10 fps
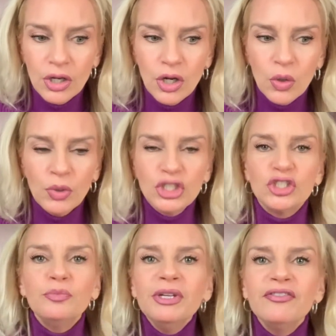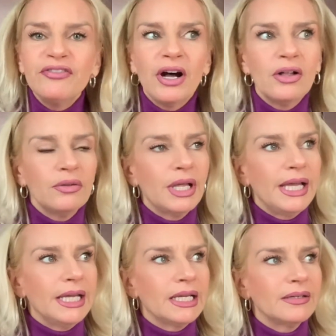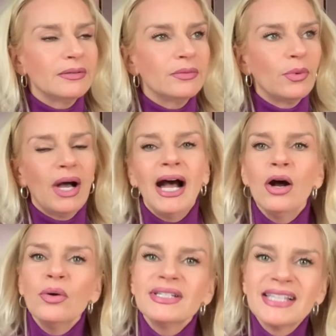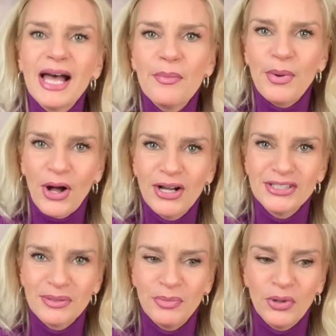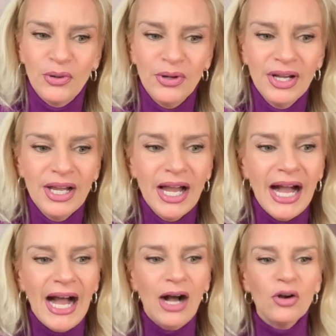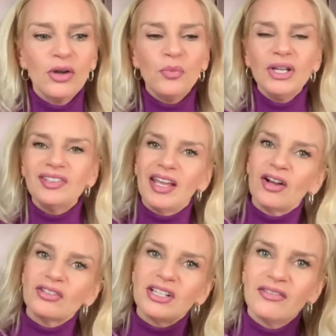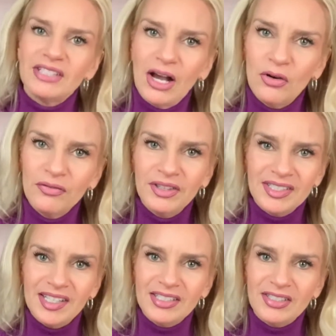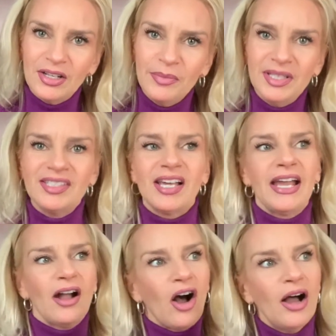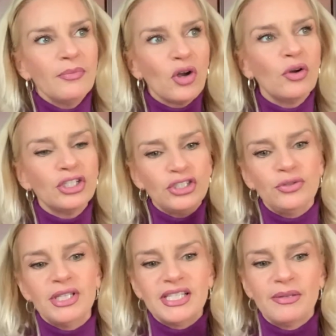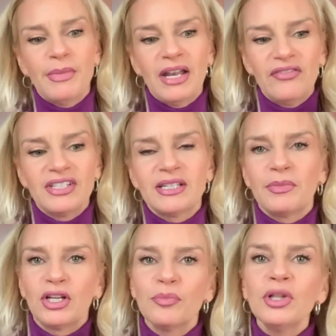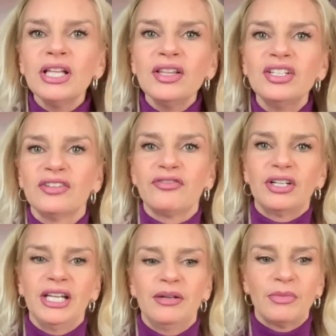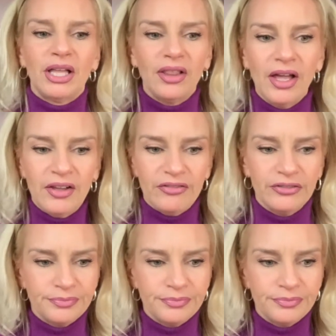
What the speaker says: which to me felt like, well, how is that possible? How can we take ourselves out of the system and say, I'm going to do this and manifest something completely different in my life?